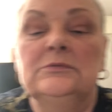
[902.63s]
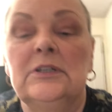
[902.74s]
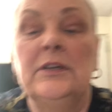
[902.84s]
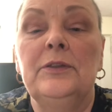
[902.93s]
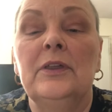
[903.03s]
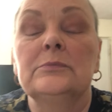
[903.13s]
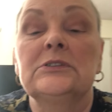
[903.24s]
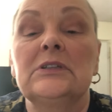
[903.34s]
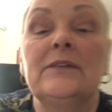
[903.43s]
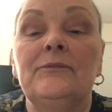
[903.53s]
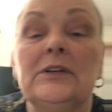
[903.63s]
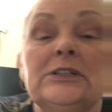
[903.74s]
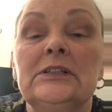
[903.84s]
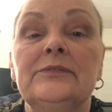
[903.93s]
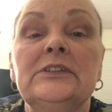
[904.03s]
I knew that was gonna
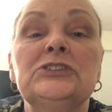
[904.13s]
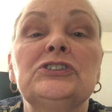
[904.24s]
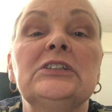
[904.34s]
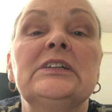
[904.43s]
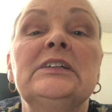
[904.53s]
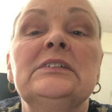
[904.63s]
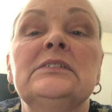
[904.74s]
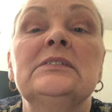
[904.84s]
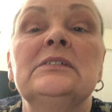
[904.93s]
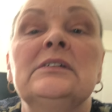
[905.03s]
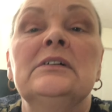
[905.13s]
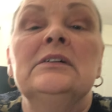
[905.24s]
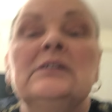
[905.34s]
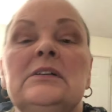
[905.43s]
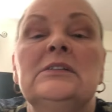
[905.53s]
fall eventually.
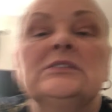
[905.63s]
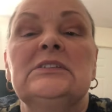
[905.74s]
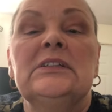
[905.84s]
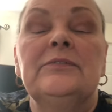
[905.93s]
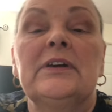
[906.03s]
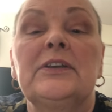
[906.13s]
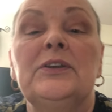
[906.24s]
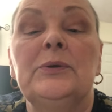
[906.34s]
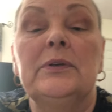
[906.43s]
Let's see if I can do